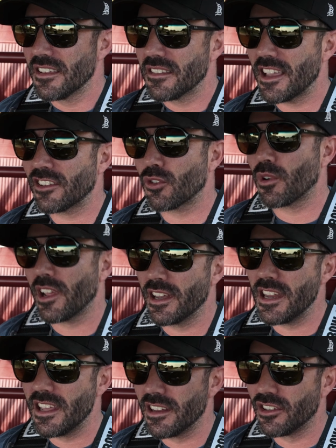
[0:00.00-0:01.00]
That's what I
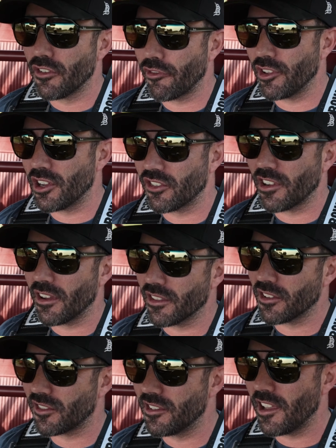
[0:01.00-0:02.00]
needed to finish out
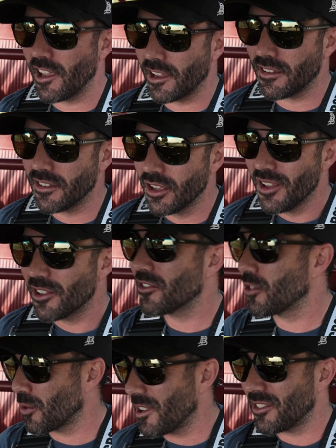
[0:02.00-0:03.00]
this day, because
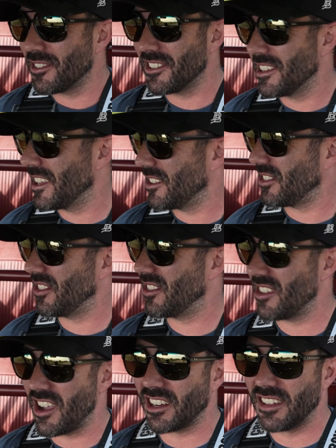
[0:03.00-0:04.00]
the rest of the day
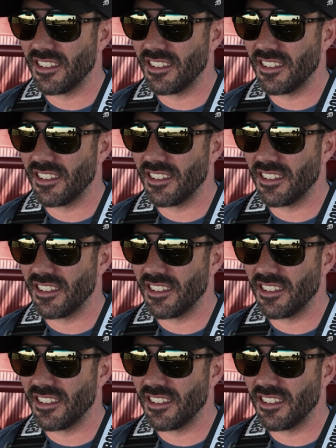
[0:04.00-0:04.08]
sucked.